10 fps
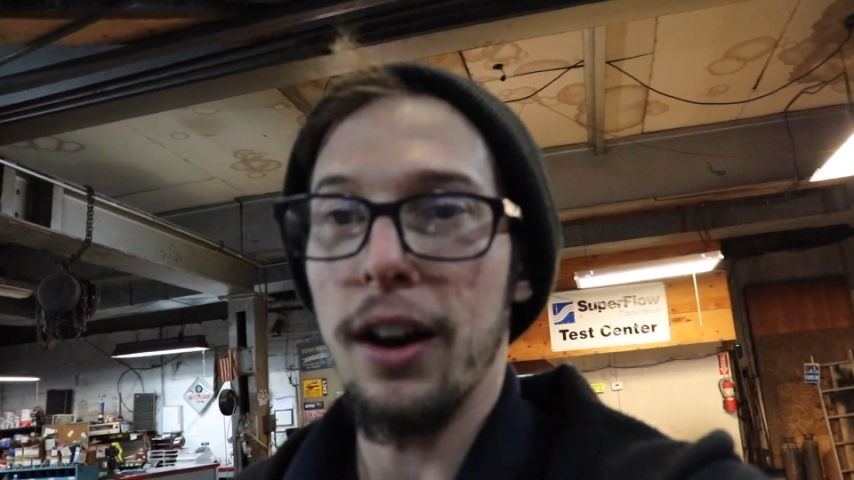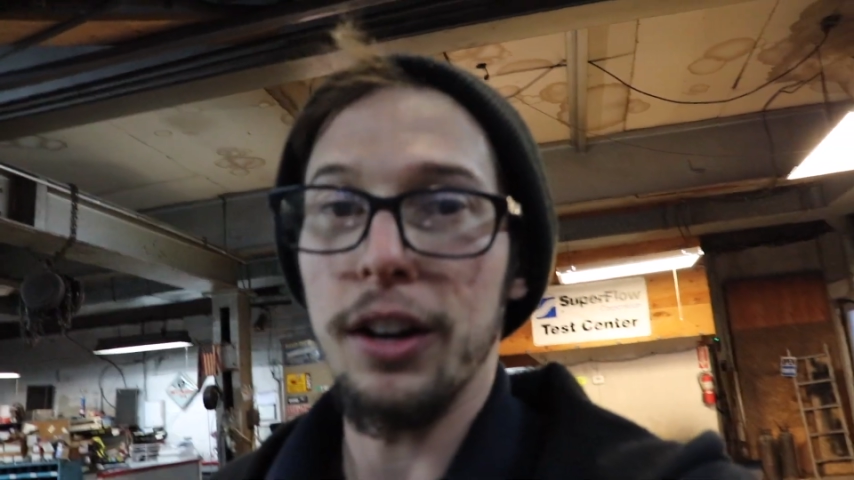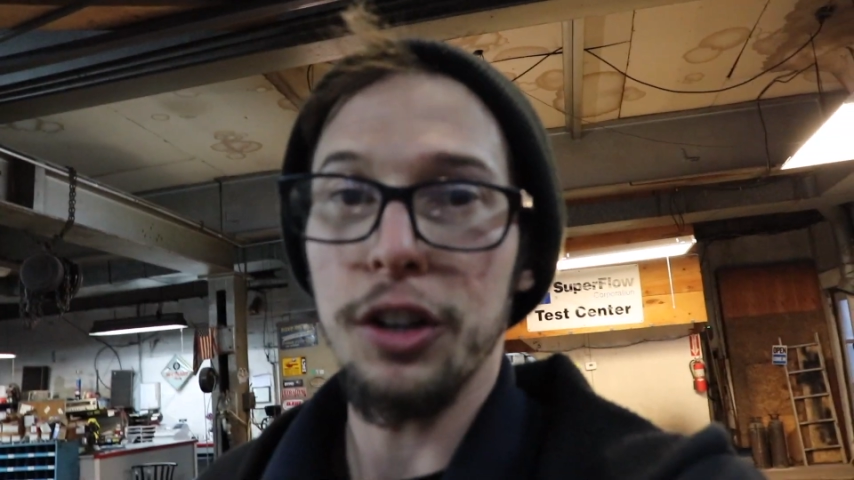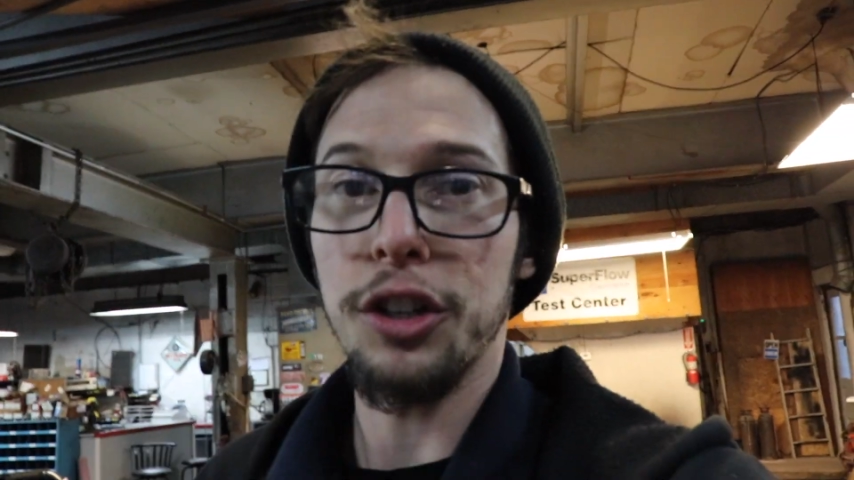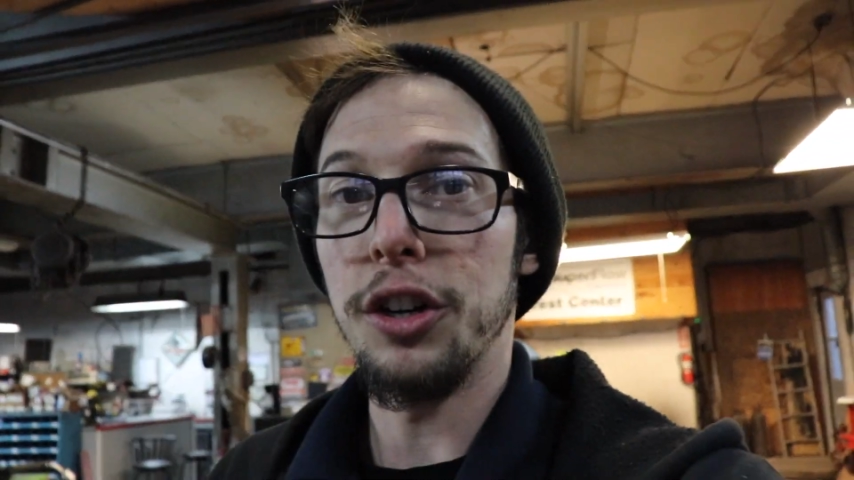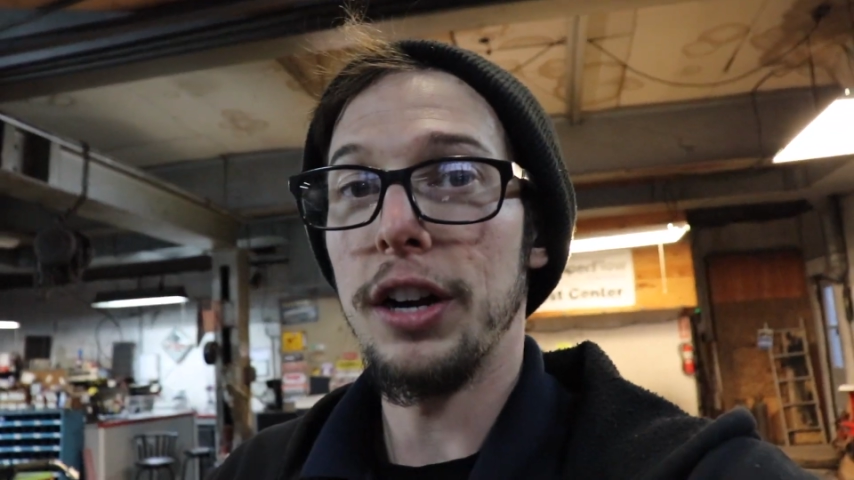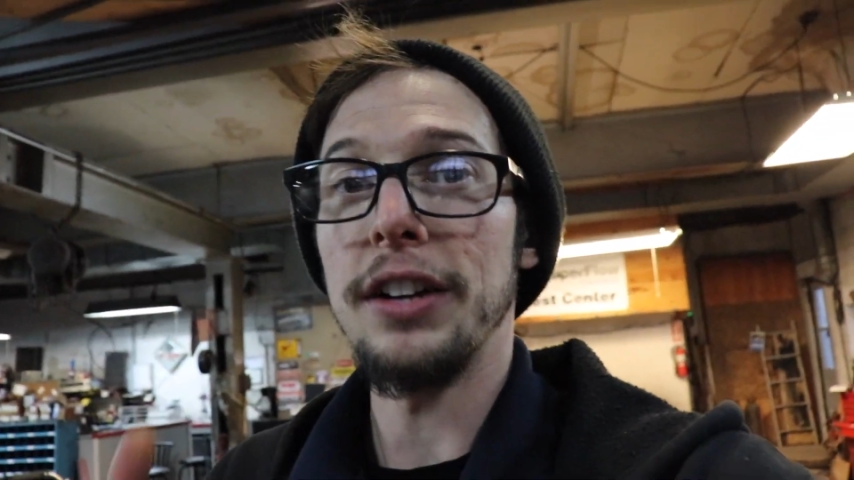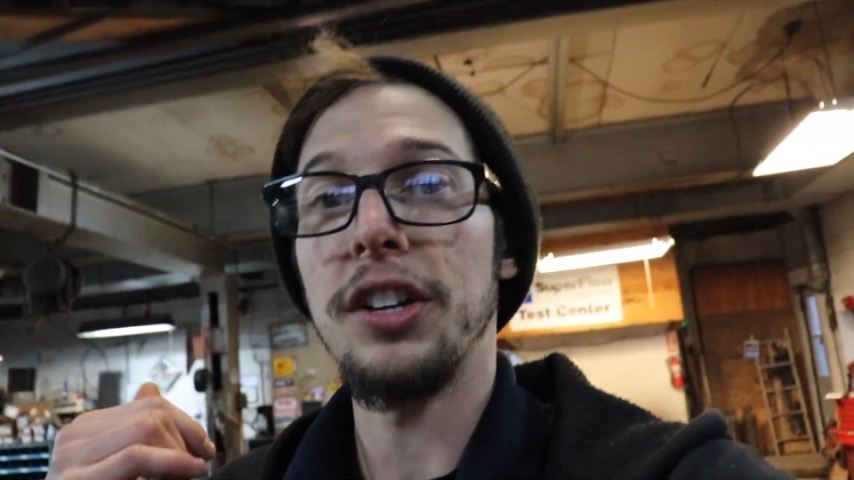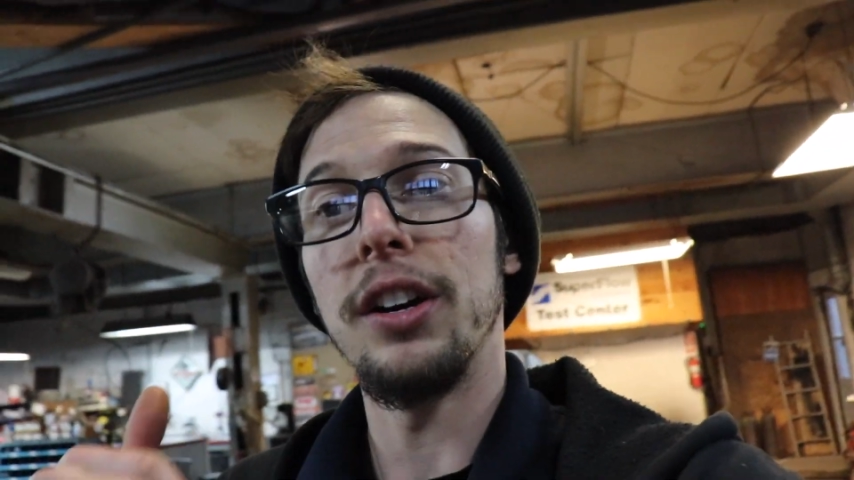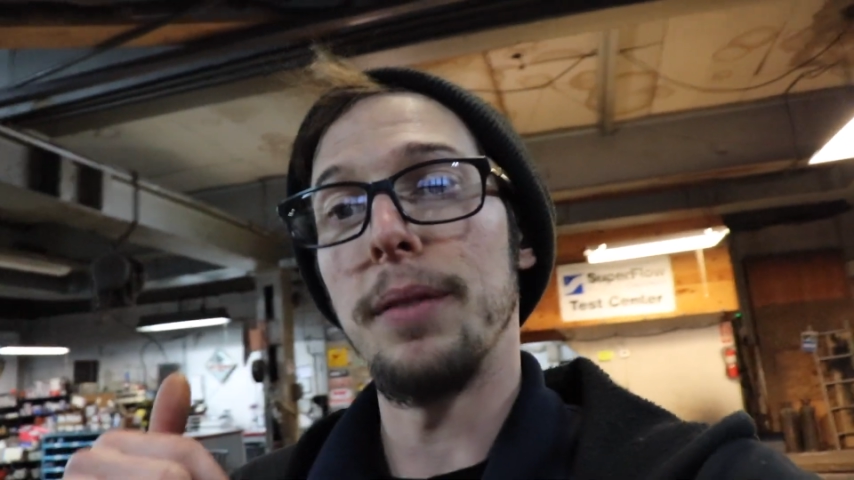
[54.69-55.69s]
I'm gonna show you
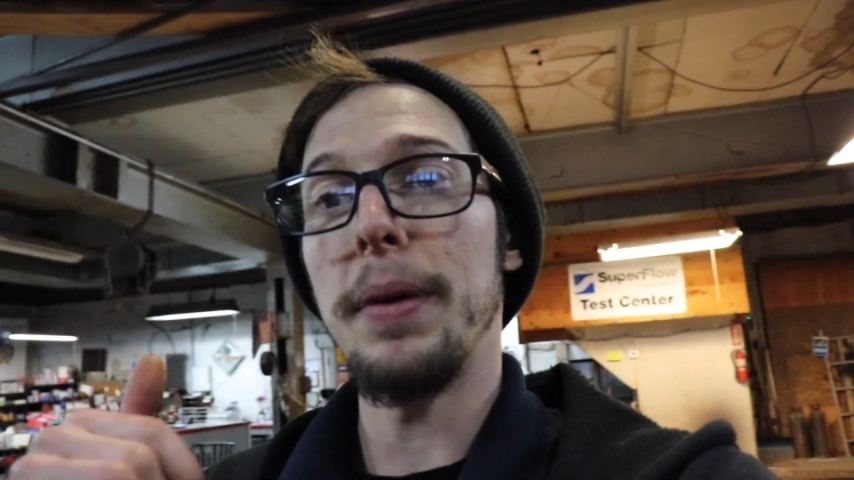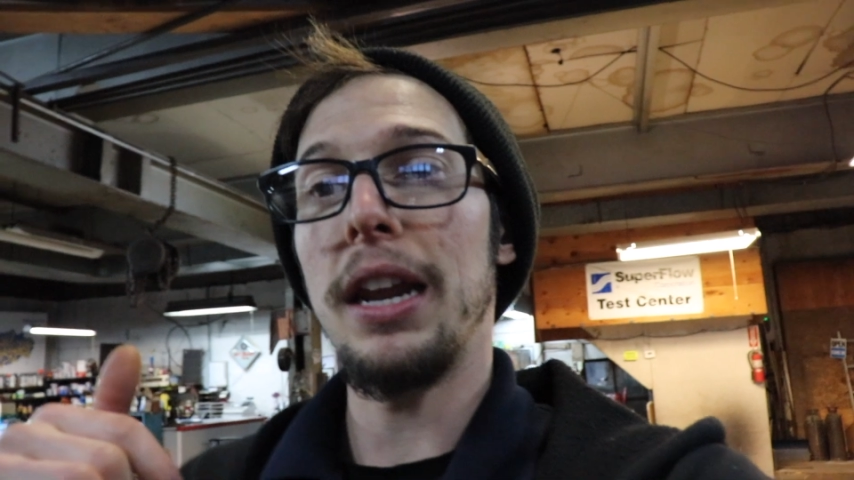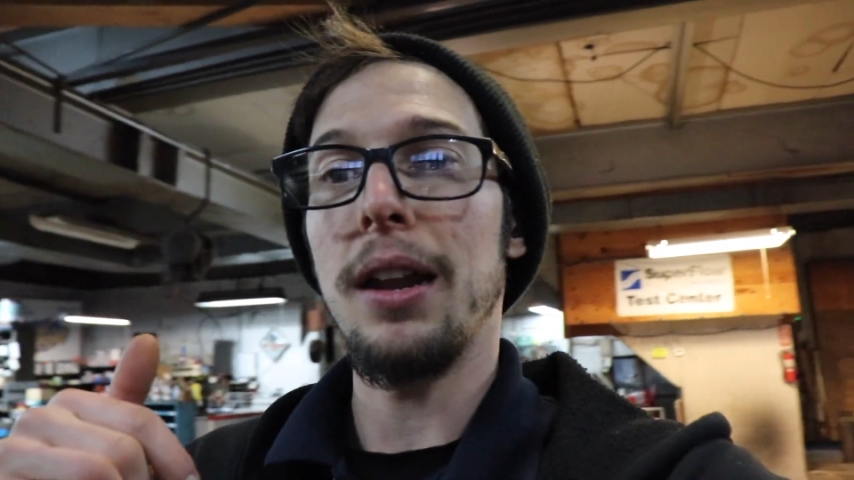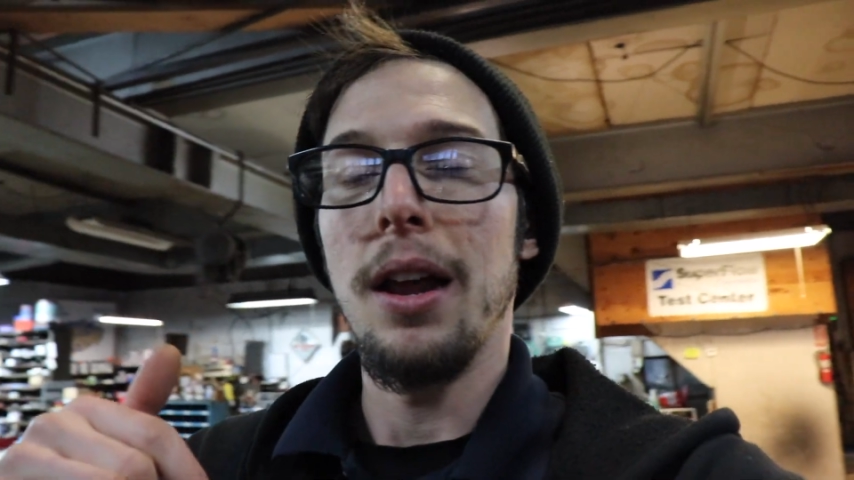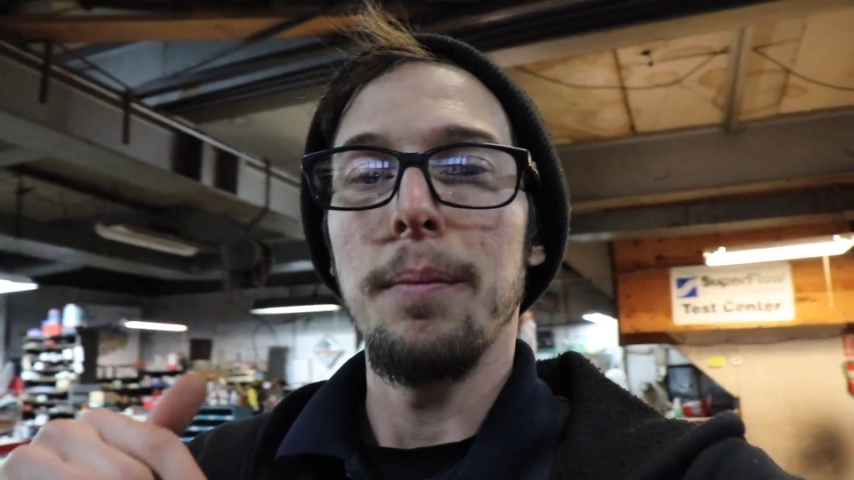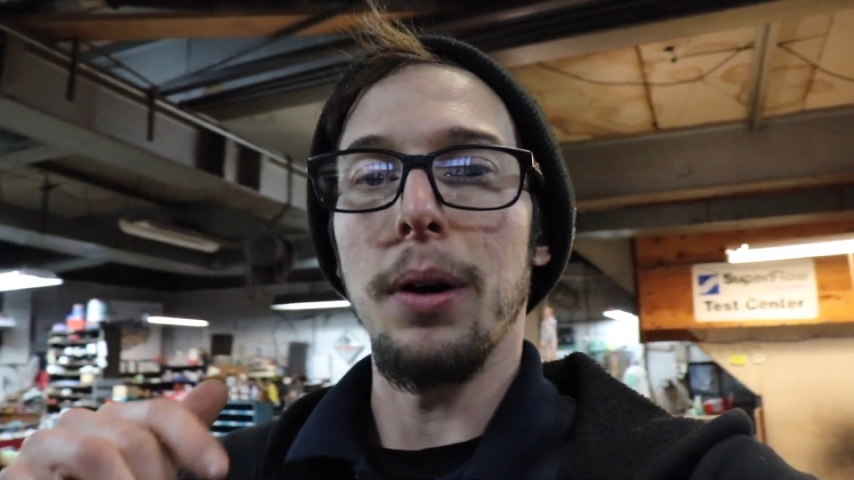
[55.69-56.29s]
guys here in a minute,